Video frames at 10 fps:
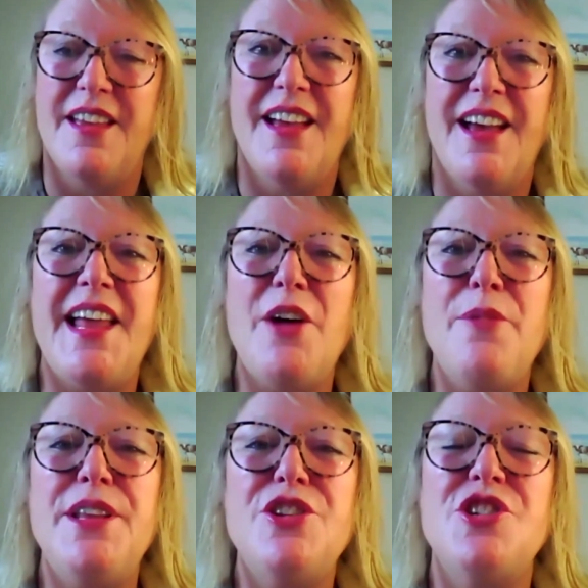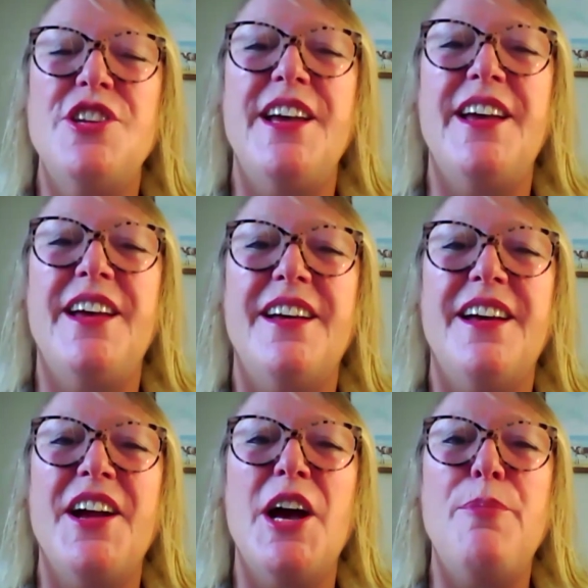Allow me to share
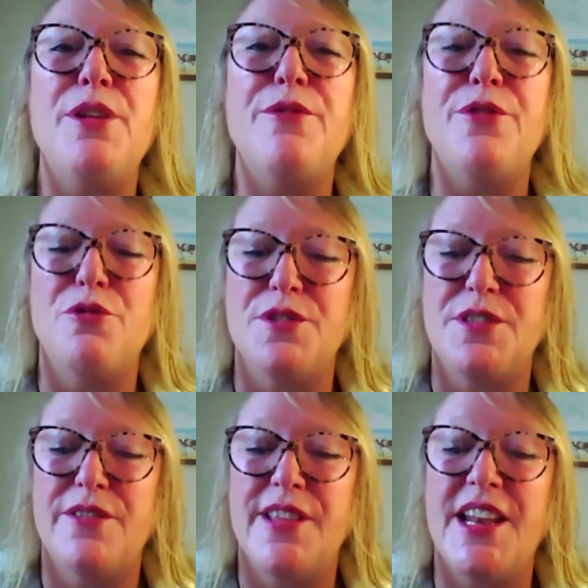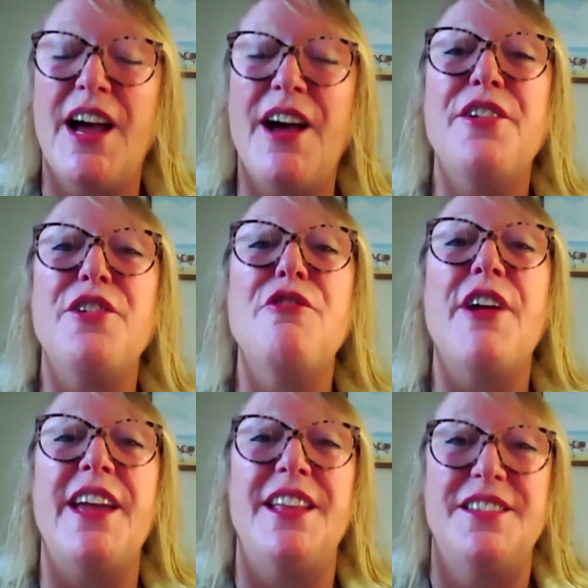a couple of thoughts on that other
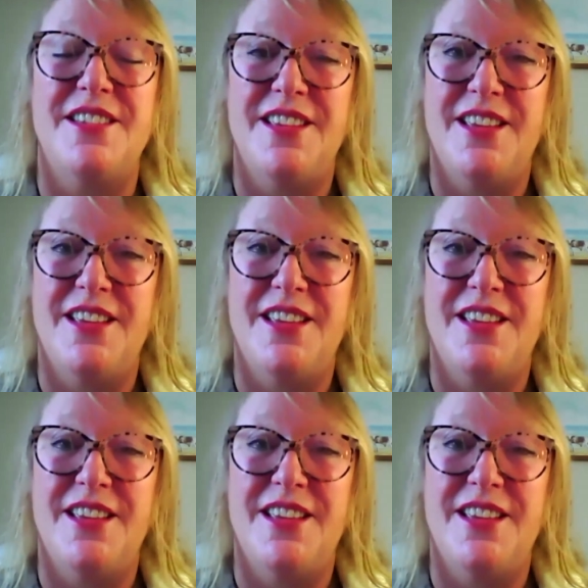great,